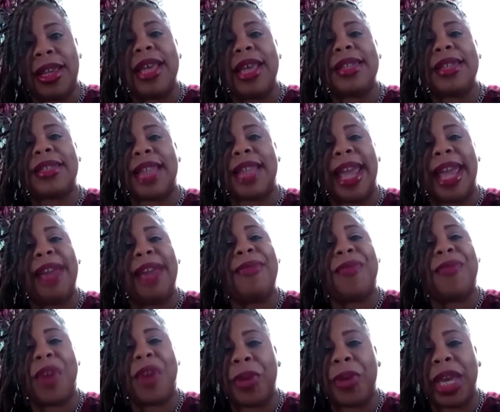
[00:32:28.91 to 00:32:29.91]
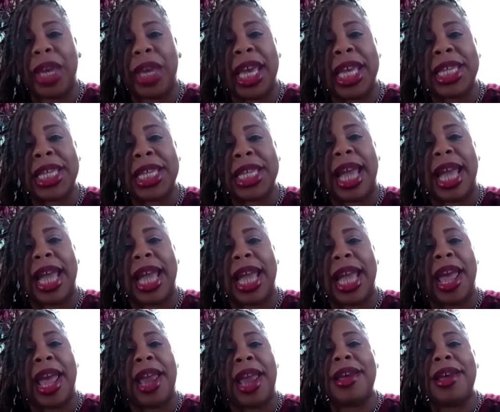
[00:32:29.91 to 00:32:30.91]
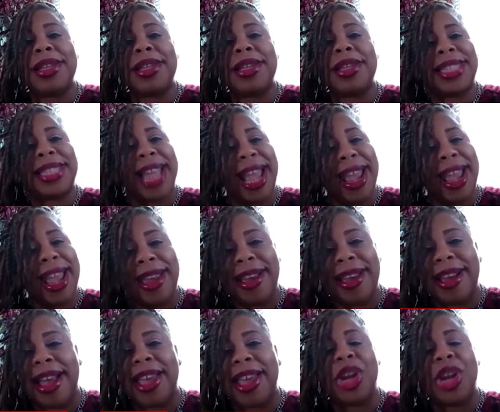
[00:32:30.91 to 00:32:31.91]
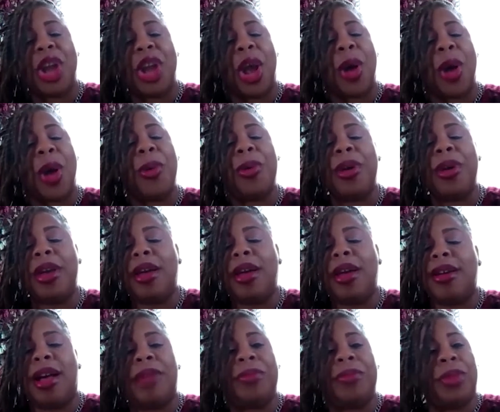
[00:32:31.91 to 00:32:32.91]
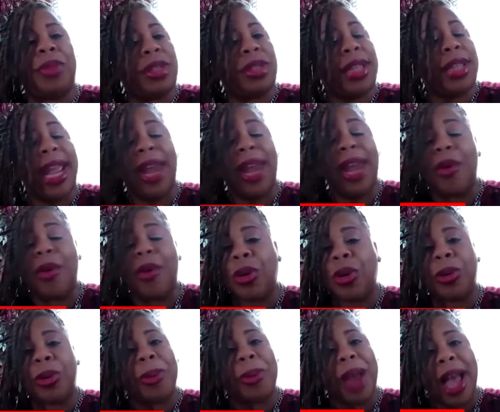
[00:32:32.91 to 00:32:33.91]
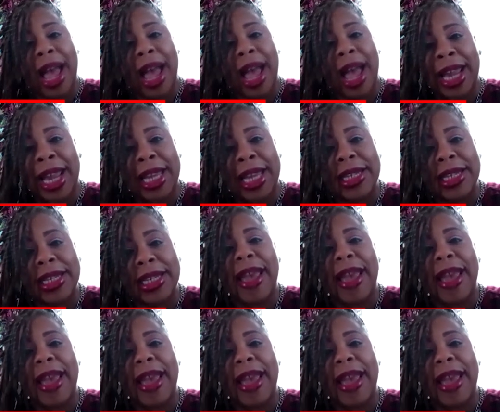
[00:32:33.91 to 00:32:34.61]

staying focused and staying on your grind